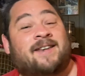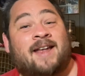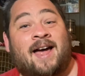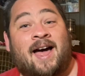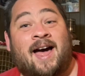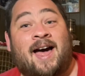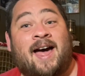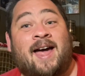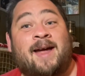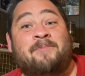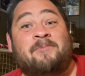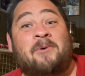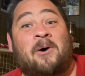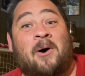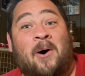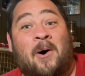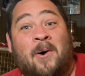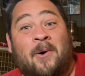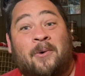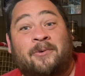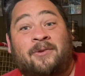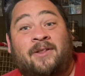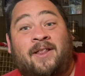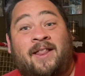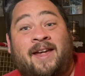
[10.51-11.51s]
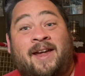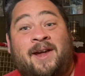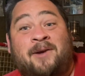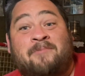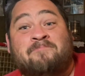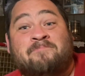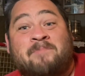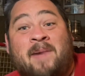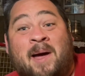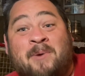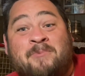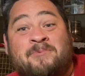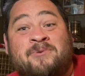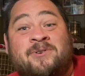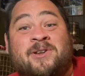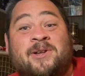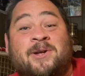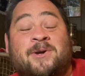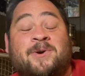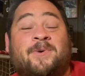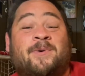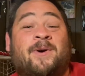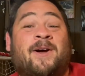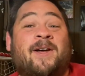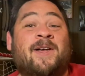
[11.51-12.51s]
time only Mountain
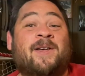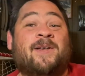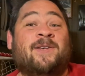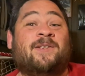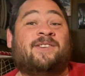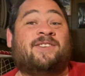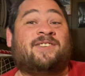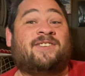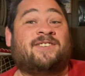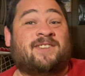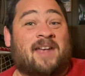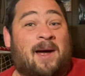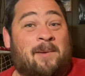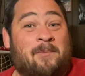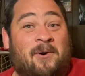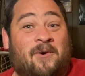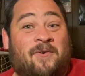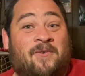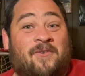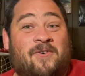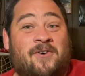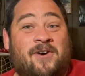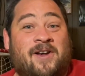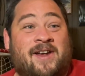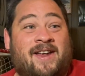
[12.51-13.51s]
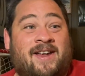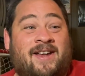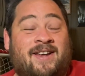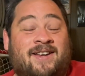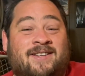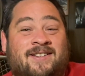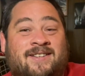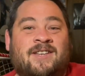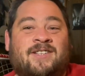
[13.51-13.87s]
Dew Summer Freeze.